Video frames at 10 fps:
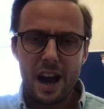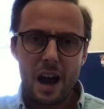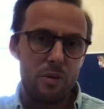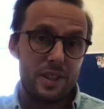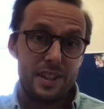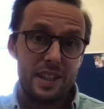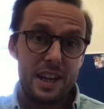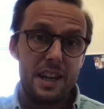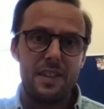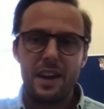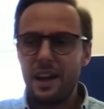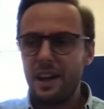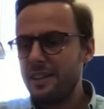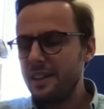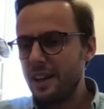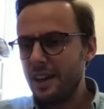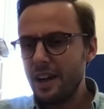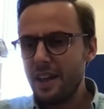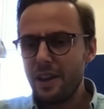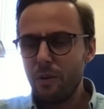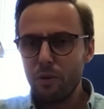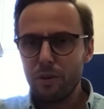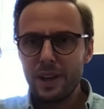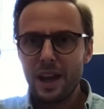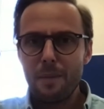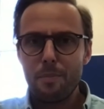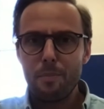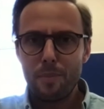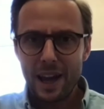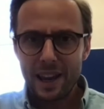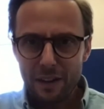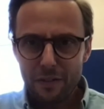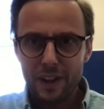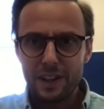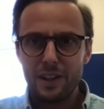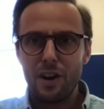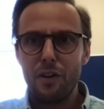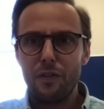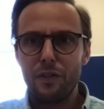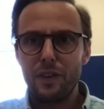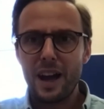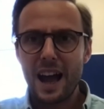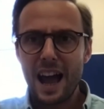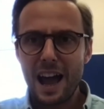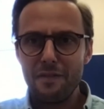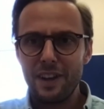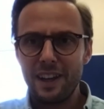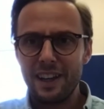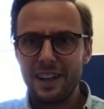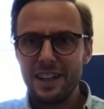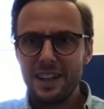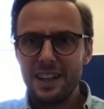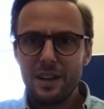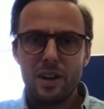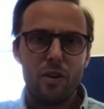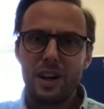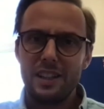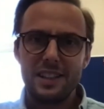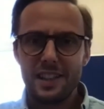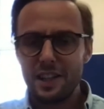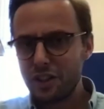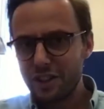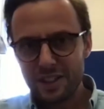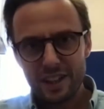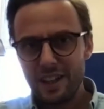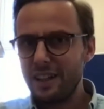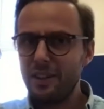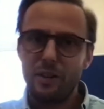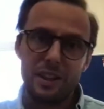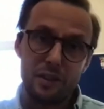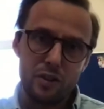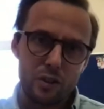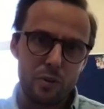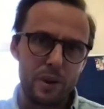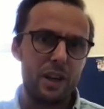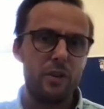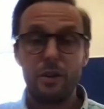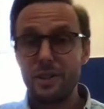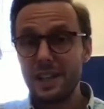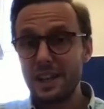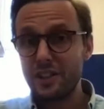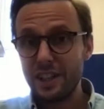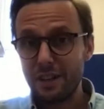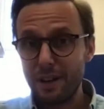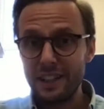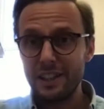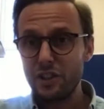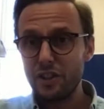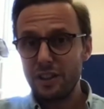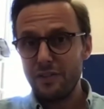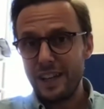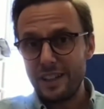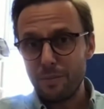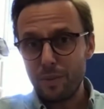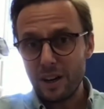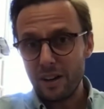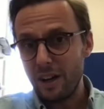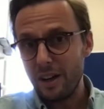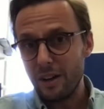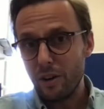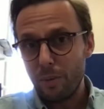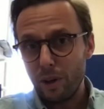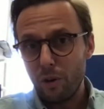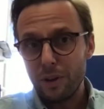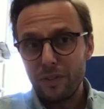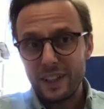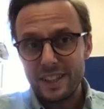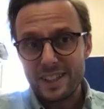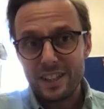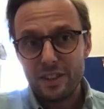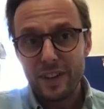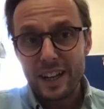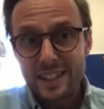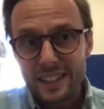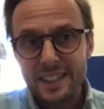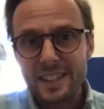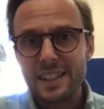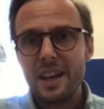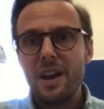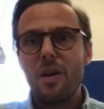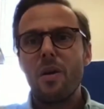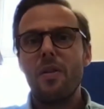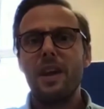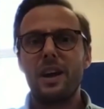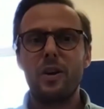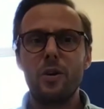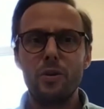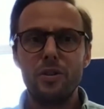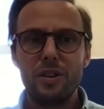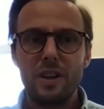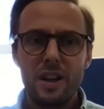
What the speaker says: I would see that there would be a benefit of having organizations like either Turing, or there is actually a great initiative in Edinburgh, Global Open Finance Center of Excellence, that could